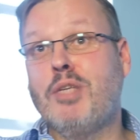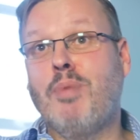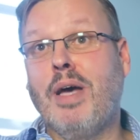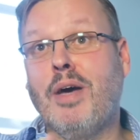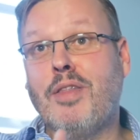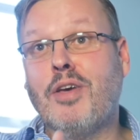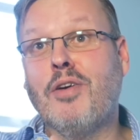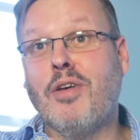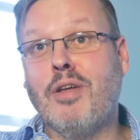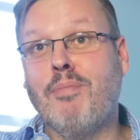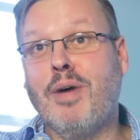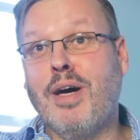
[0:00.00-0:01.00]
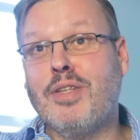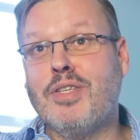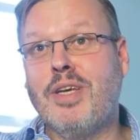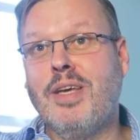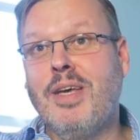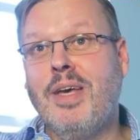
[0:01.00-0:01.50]
behind the colour
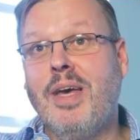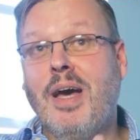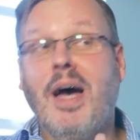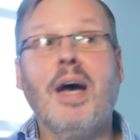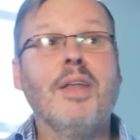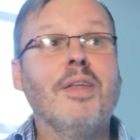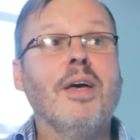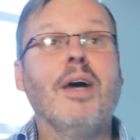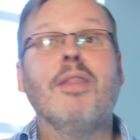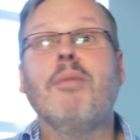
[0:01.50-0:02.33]
party. And